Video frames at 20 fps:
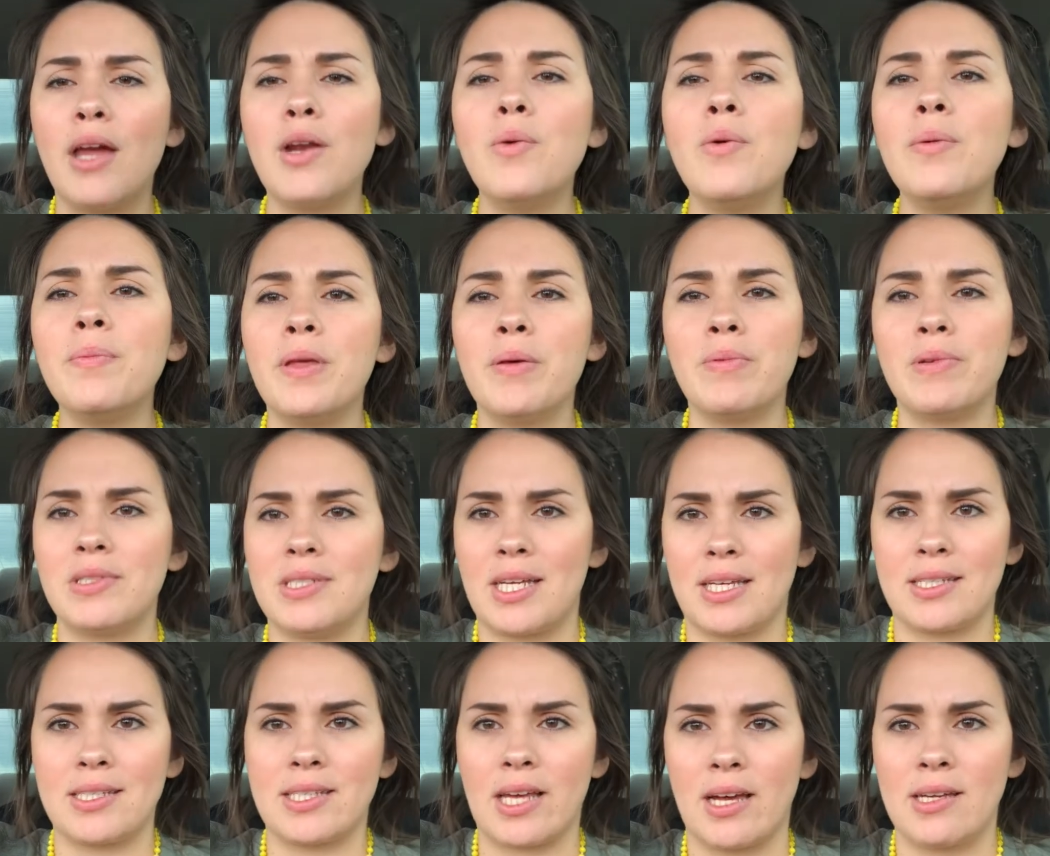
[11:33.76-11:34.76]
don't want people to
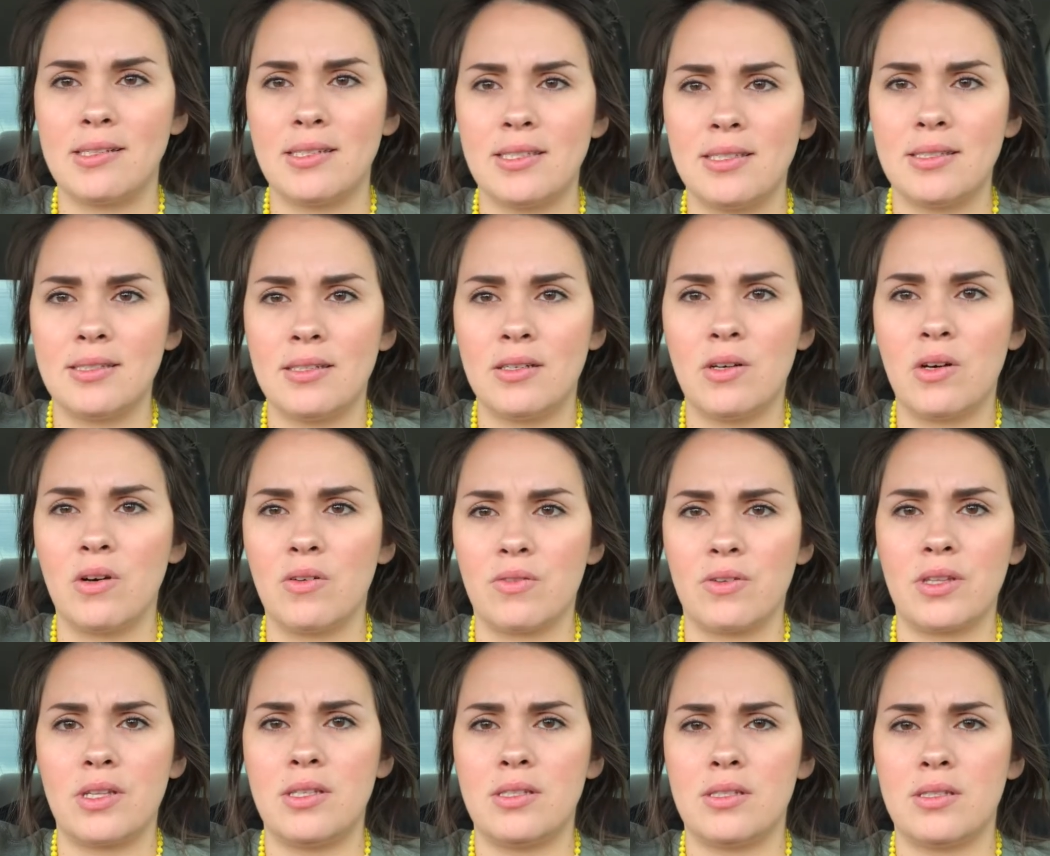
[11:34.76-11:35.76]
take sides
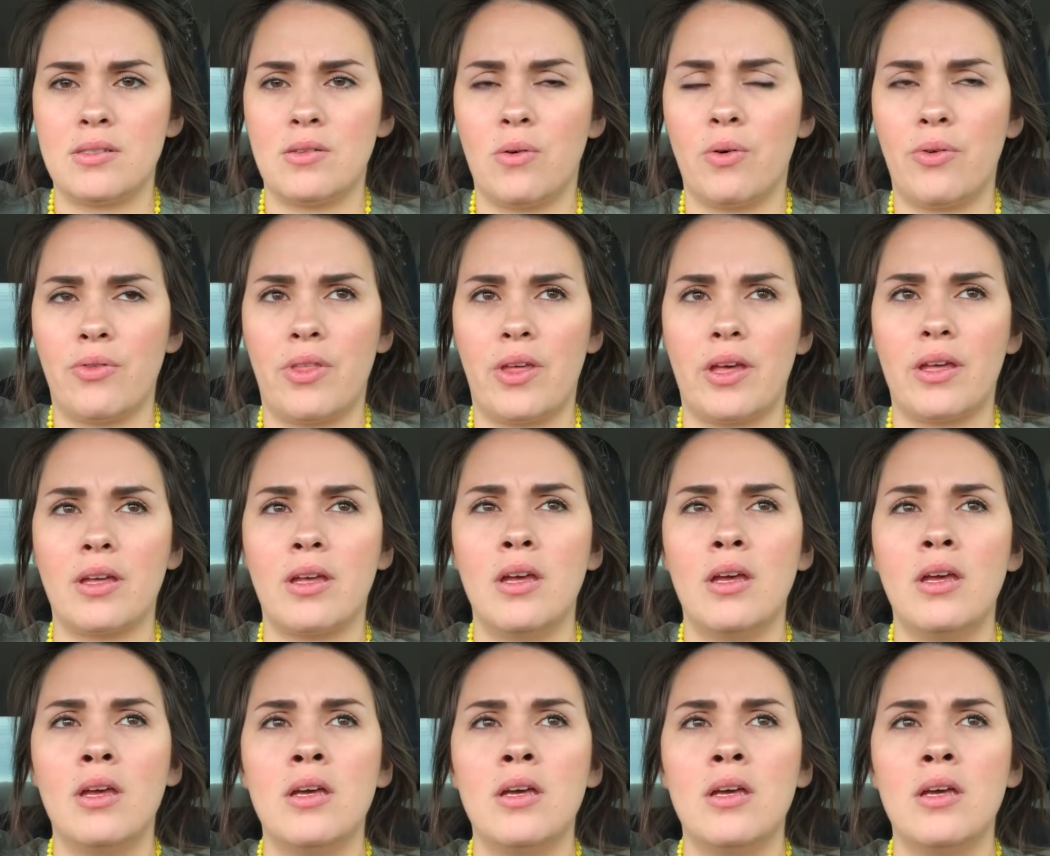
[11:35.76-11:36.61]
over this whole thing.